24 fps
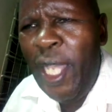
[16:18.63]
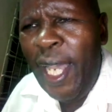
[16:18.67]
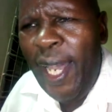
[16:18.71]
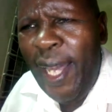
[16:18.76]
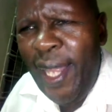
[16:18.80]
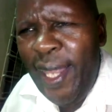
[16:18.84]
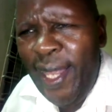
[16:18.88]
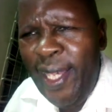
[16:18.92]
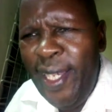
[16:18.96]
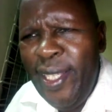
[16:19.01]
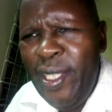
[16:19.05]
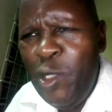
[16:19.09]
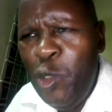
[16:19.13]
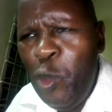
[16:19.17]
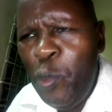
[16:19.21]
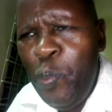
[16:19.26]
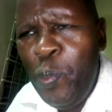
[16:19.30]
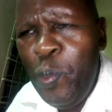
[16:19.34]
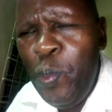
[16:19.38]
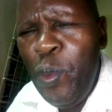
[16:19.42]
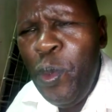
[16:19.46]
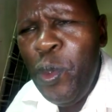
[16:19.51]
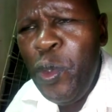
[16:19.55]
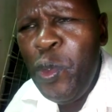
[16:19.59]
others
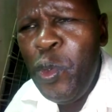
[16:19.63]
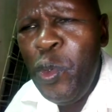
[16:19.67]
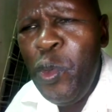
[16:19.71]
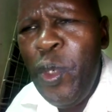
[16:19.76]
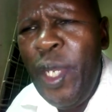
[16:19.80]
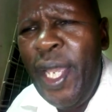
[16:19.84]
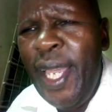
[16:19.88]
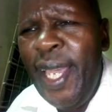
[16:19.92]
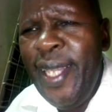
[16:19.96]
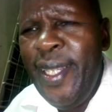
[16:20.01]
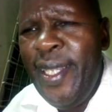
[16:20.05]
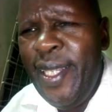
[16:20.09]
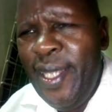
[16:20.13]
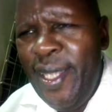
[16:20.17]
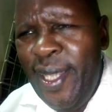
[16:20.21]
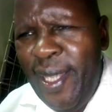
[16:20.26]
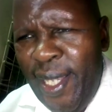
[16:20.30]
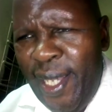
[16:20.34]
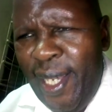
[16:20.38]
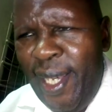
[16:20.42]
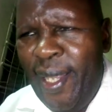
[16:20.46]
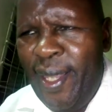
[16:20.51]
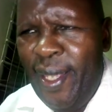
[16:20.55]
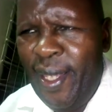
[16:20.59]
to get
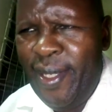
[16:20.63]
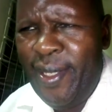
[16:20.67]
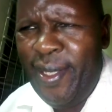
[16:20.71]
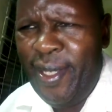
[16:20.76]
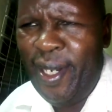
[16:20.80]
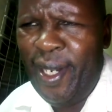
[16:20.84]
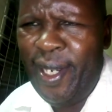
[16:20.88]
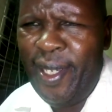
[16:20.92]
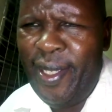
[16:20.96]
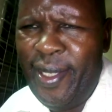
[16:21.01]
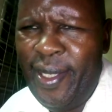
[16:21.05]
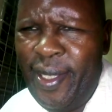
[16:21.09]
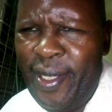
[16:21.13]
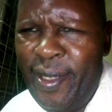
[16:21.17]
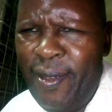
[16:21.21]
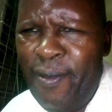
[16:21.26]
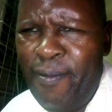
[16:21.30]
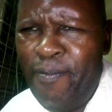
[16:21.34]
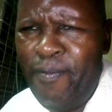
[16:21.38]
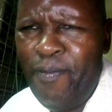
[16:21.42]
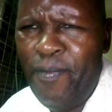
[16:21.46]
the others right.